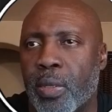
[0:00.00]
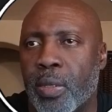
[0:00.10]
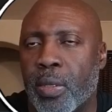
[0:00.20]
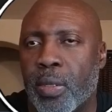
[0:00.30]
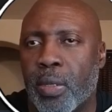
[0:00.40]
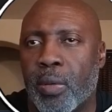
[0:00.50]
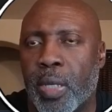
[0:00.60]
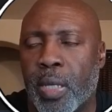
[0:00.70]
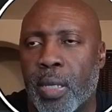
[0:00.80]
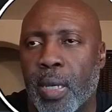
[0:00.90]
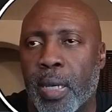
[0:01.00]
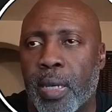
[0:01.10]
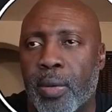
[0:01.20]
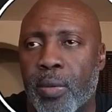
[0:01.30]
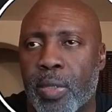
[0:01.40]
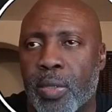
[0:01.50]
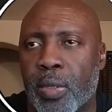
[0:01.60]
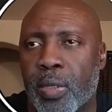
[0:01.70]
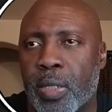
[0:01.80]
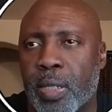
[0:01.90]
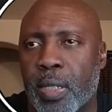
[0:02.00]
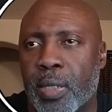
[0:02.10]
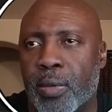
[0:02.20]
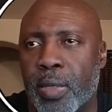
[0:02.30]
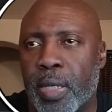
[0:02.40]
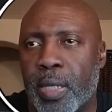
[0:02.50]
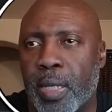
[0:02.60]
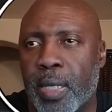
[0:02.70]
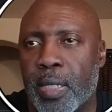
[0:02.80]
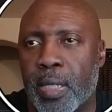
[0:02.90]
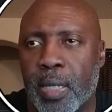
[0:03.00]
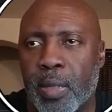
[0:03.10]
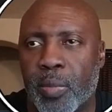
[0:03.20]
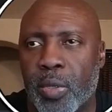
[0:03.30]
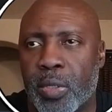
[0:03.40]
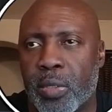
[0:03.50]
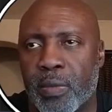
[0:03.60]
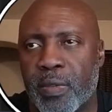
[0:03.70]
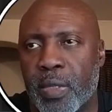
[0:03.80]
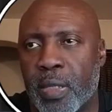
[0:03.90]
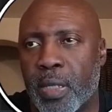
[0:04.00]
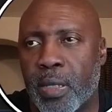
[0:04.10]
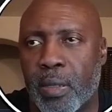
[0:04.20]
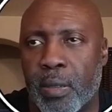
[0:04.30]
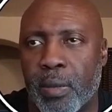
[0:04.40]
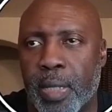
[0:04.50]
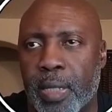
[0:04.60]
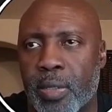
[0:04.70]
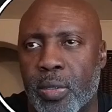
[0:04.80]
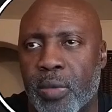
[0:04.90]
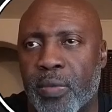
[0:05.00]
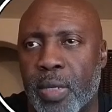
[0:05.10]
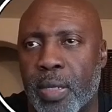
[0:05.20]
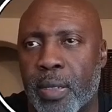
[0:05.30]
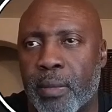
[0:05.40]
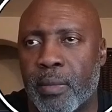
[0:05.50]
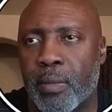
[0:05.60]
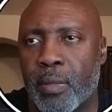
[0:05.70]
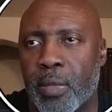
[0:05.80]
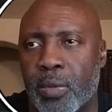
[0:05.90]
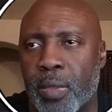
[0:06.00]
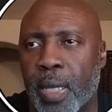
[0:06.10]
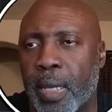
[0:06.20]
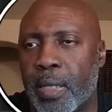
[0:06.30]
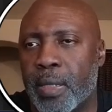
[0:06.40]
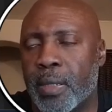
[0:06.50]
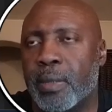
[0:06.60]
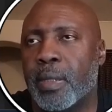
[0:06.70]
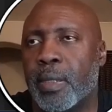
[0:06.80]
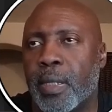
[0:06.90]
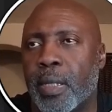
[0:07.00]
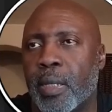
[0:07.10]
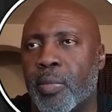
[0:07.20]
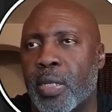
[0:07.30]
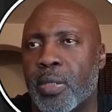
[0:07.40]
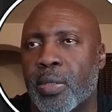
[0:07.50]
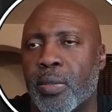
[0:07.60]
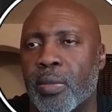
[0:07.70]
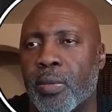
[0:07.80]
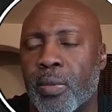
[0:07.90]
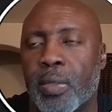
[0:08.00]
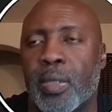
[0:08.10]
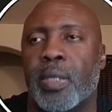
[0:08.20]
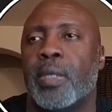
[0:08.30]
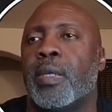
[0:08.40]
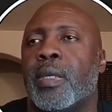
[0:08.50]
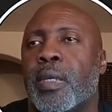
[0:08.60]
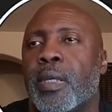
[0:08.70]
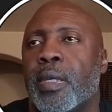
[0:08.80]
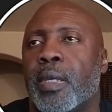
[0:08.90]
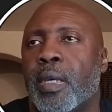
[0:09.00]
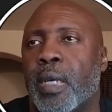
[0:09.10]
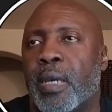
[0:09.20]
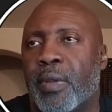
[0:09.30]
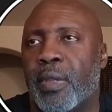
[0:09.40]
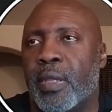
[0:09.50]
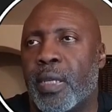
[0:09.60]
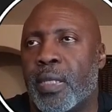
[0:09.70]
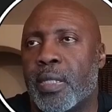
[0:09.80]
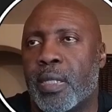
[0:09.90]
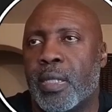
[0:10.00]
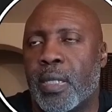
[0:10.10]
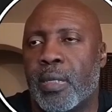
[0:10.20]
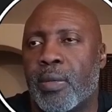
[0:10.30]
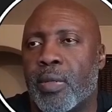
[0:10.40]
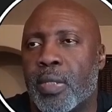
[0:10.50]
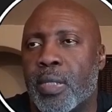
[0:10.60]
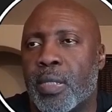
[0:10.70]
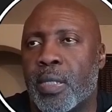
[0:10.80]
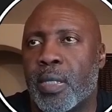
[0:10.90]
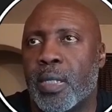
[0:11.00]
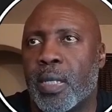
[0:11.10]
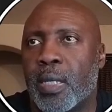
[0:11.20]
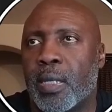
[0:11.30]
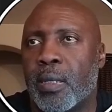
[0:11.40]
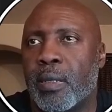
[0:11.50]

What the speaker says: Okay, I know what's causing that green. It's that apostrophe there. All right, so if I do that, and then hey presto, everything is consistent again.